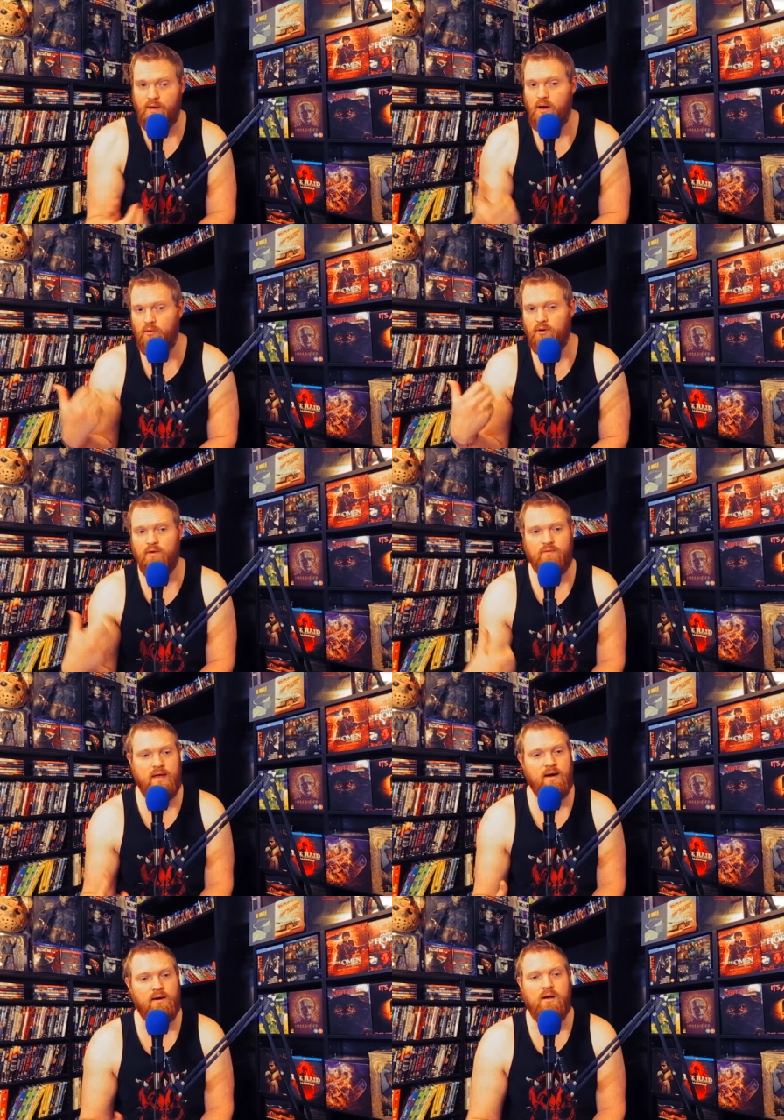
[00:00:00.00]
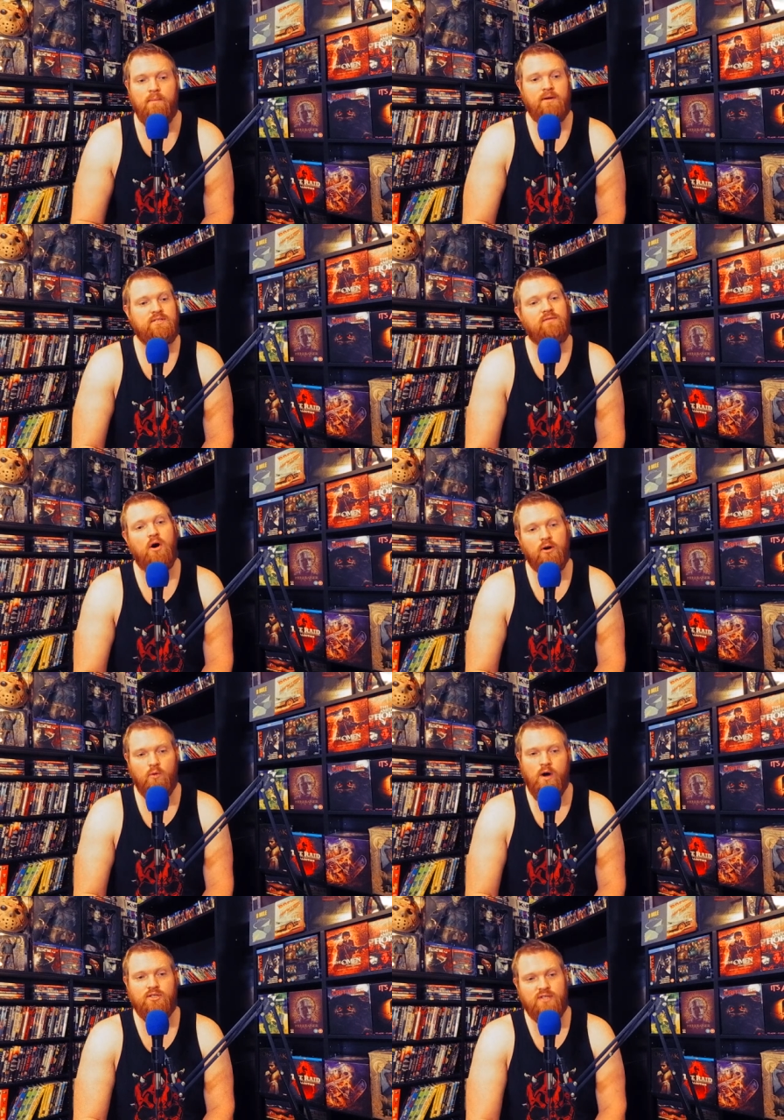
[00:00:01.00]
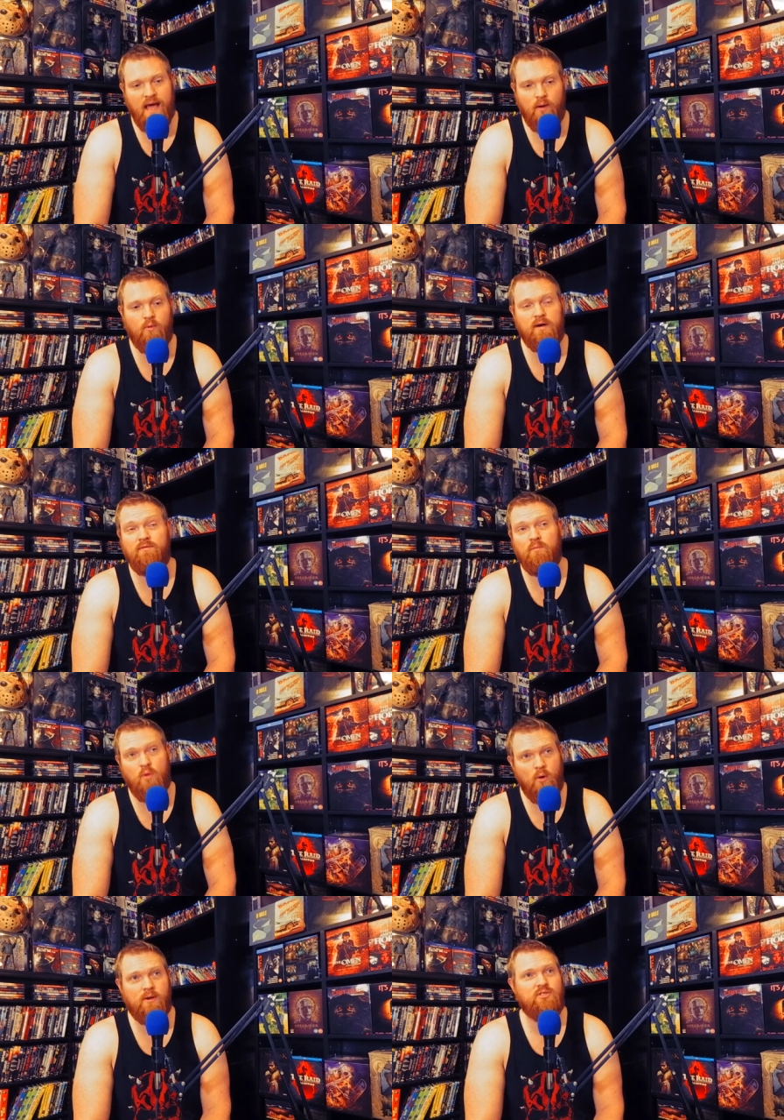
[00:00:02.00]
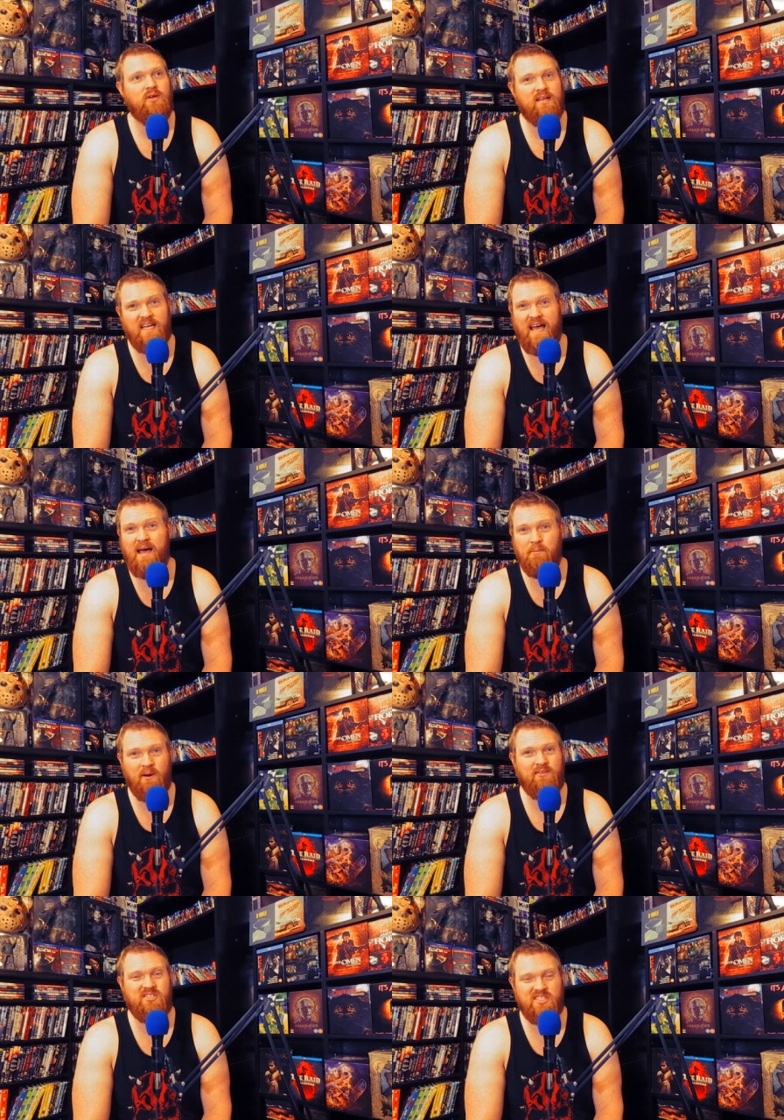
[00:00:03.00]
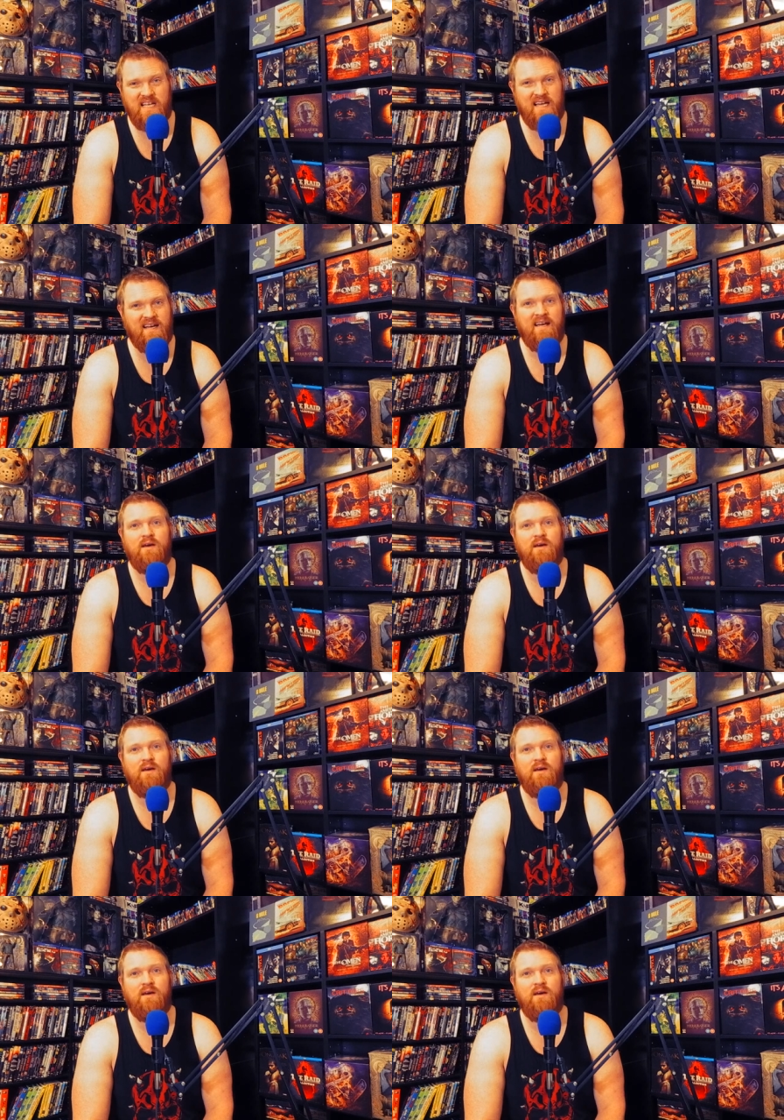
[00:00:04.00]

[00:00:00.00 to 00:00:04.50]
I own it over there, but it's even hard to watch that one even more because you're like, that happened on the set.